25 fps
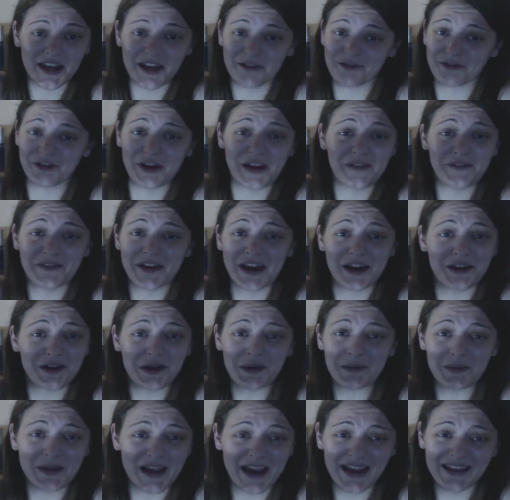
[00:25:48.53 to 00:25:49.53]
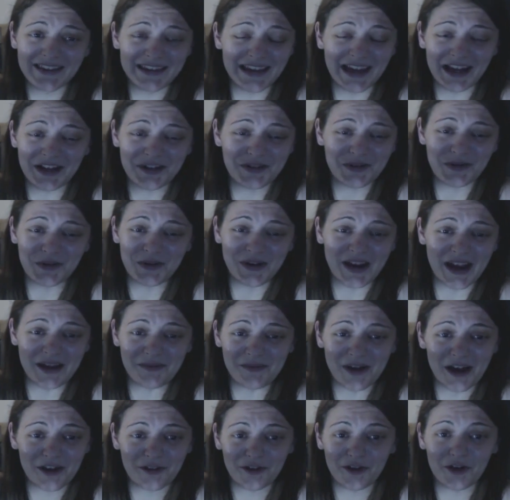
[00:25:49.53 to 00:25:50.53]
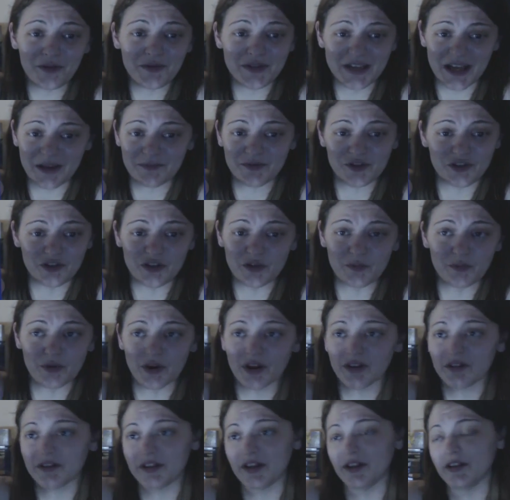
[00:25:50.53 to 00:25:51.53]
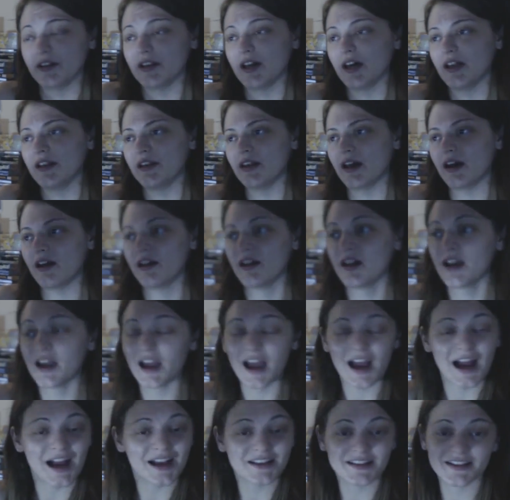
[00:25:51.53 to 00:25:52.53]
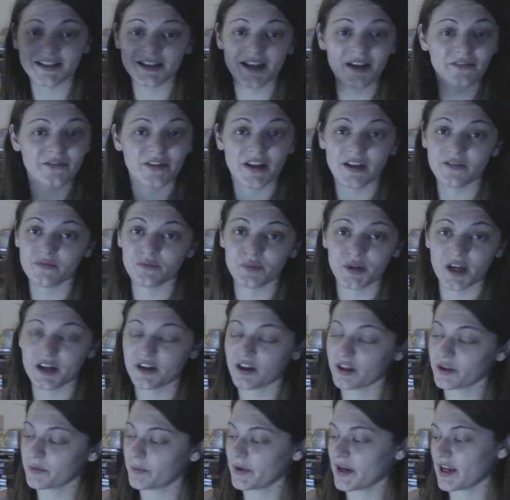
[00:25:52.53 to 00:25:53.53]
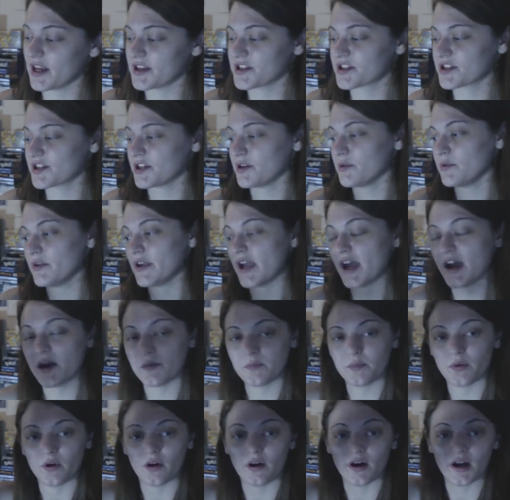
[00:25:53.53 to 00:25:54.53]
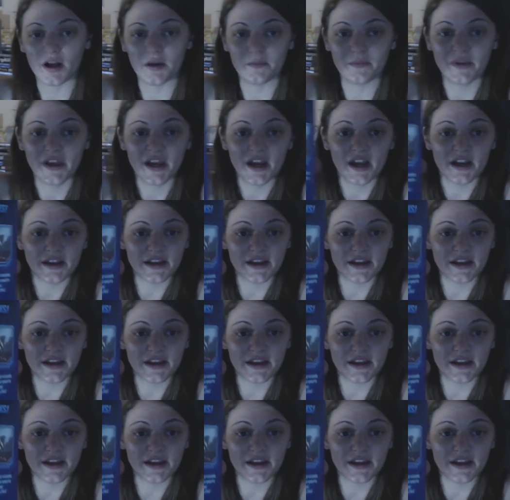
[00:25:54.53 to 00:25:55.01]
I never even ended up getting the actual game, but I thought it was absolutely brilliant, and I still haven't even played it on the PS2 yet. But